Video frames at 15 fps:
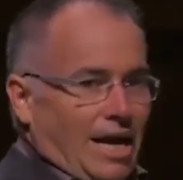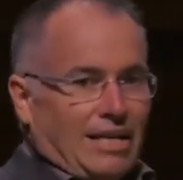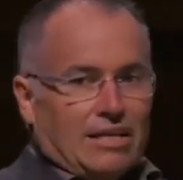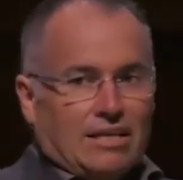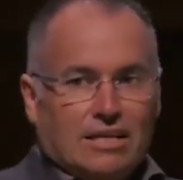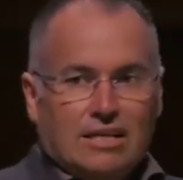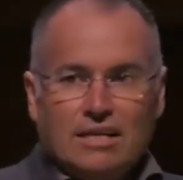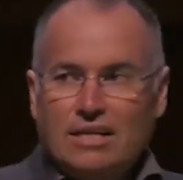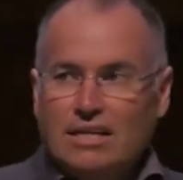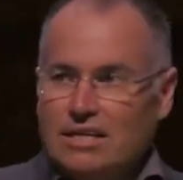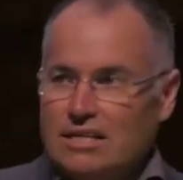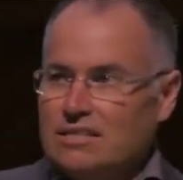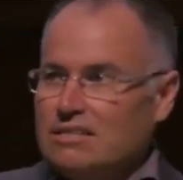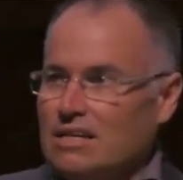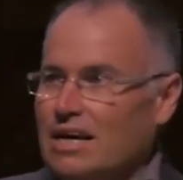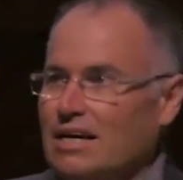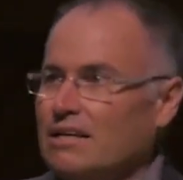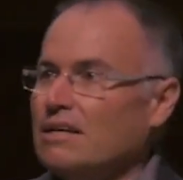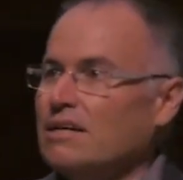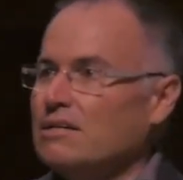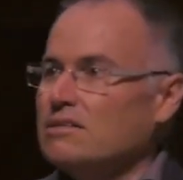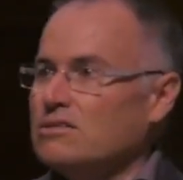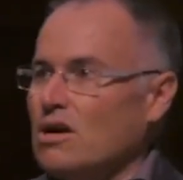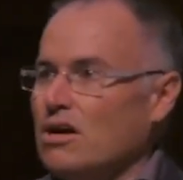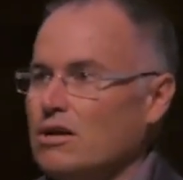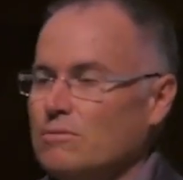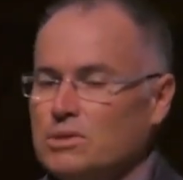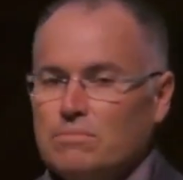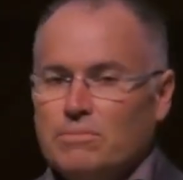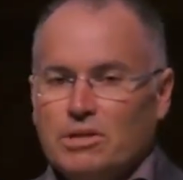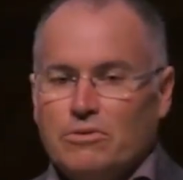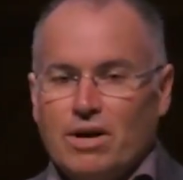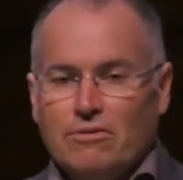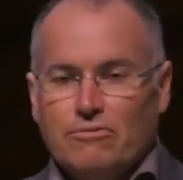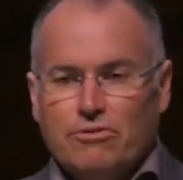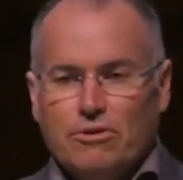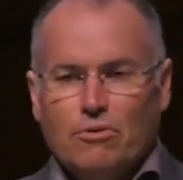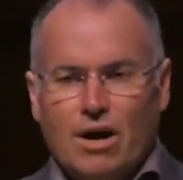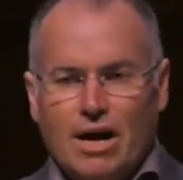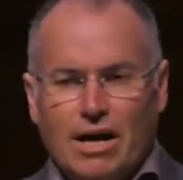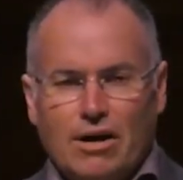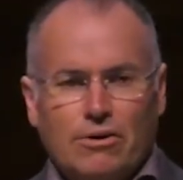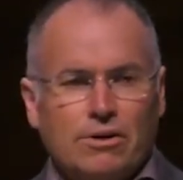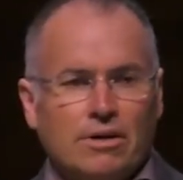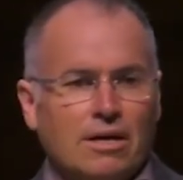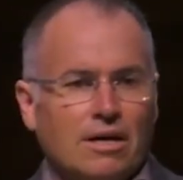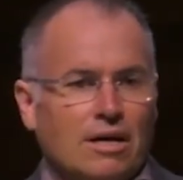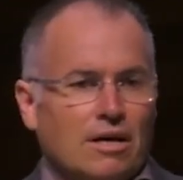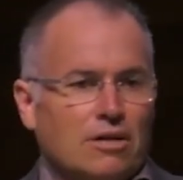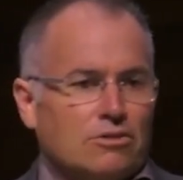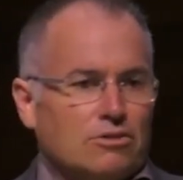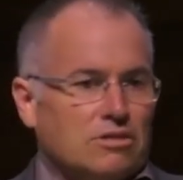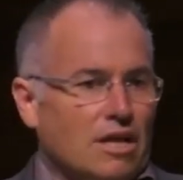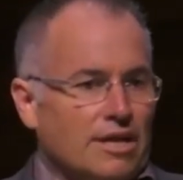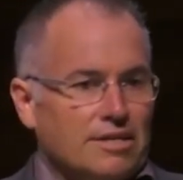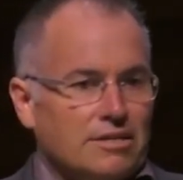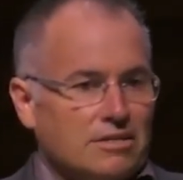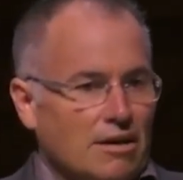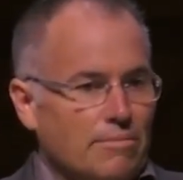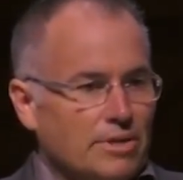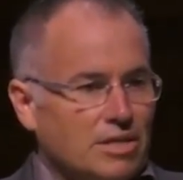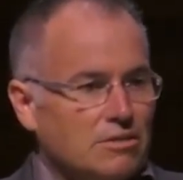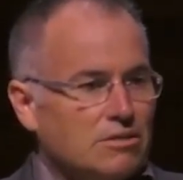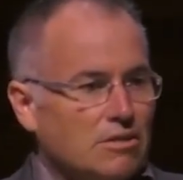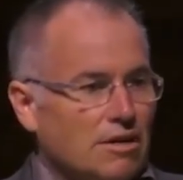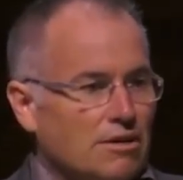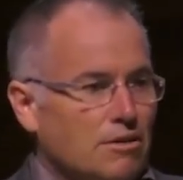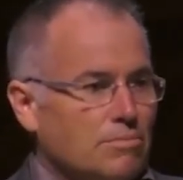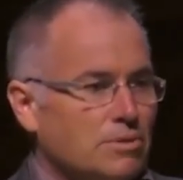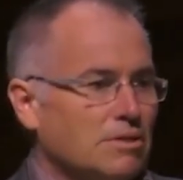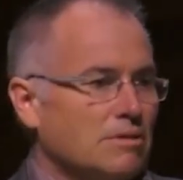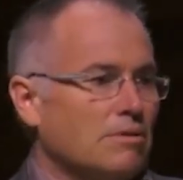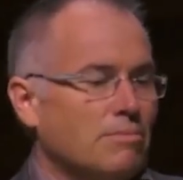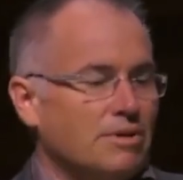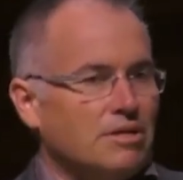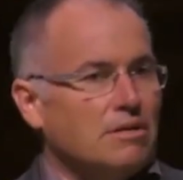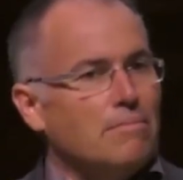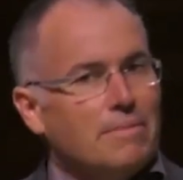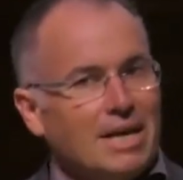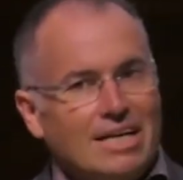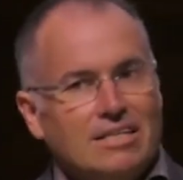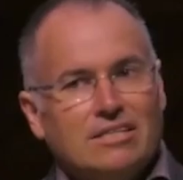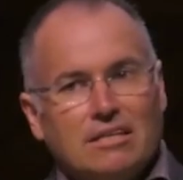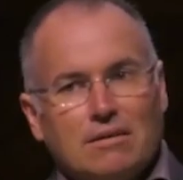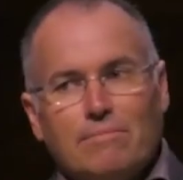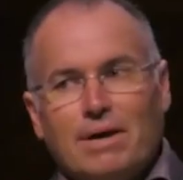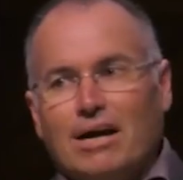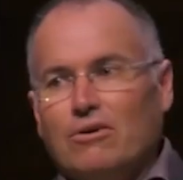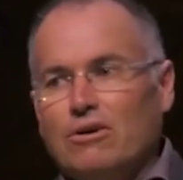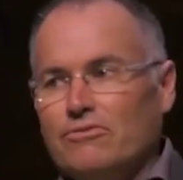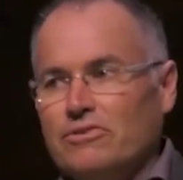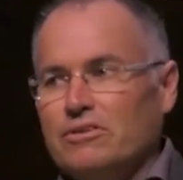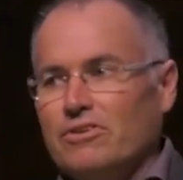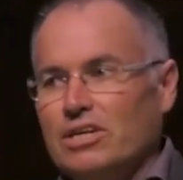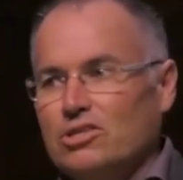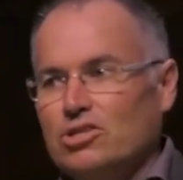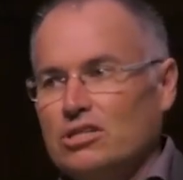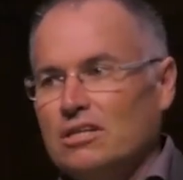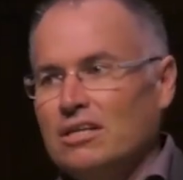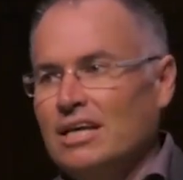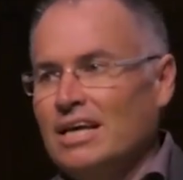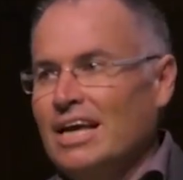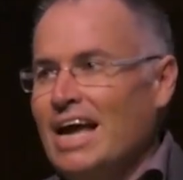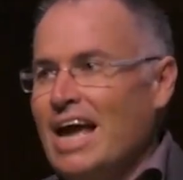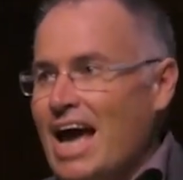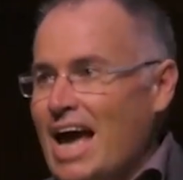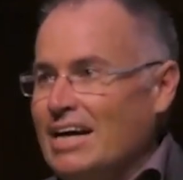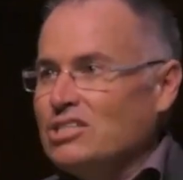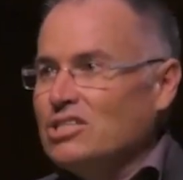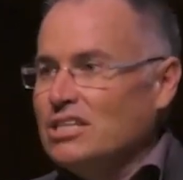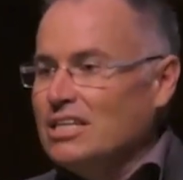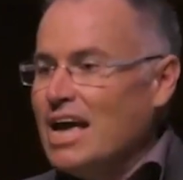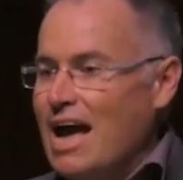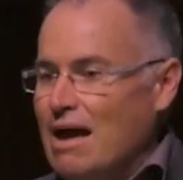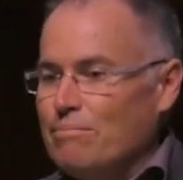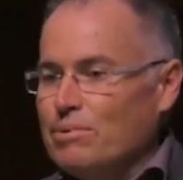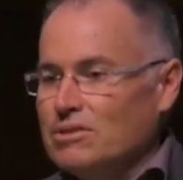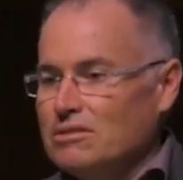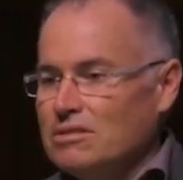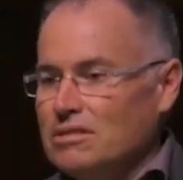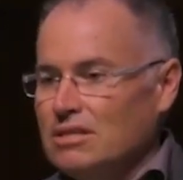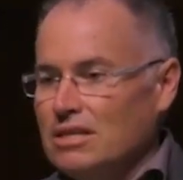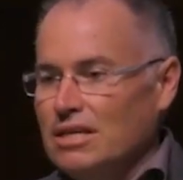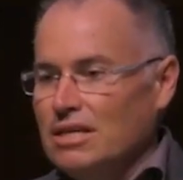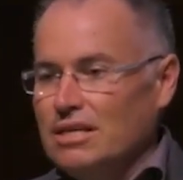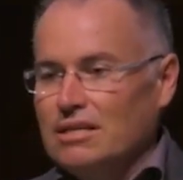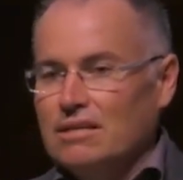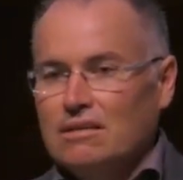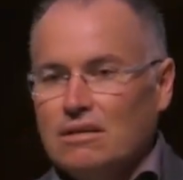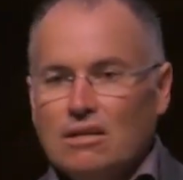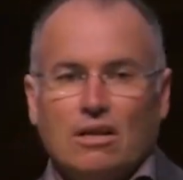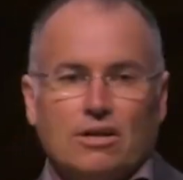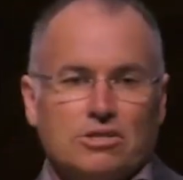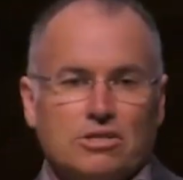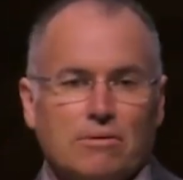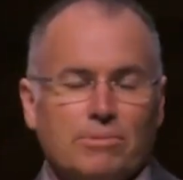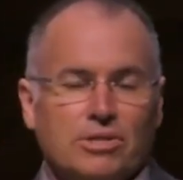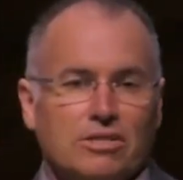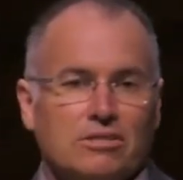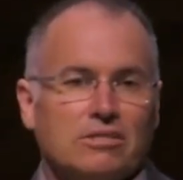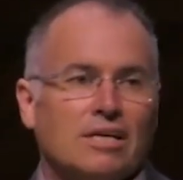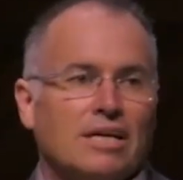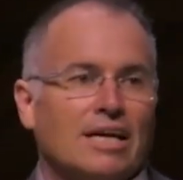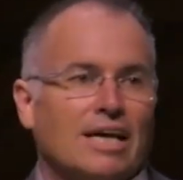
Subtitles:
reality is that startups have been around for a while. There's a lot of excitement in startups, but an amazing amount of innovation actually happens in large companies.